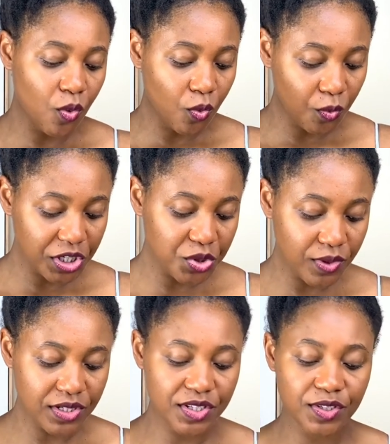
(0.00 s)
Which
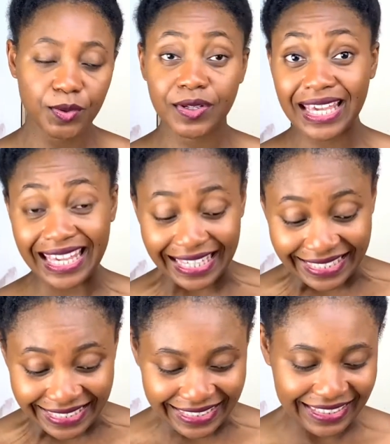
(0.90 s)
Ones Soak
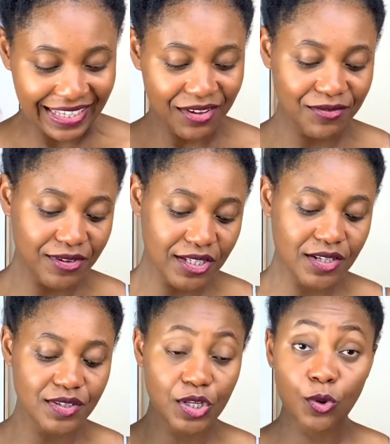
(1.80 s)
In
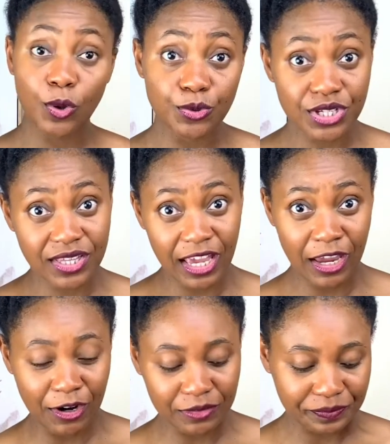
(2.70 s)
versus Coat the
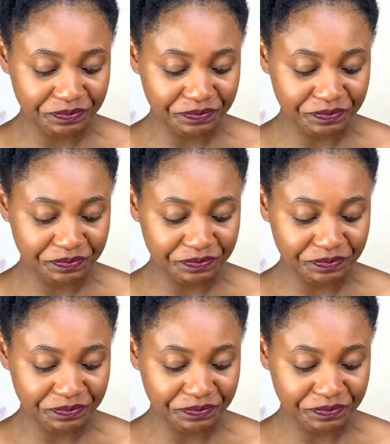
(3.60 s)
Hair.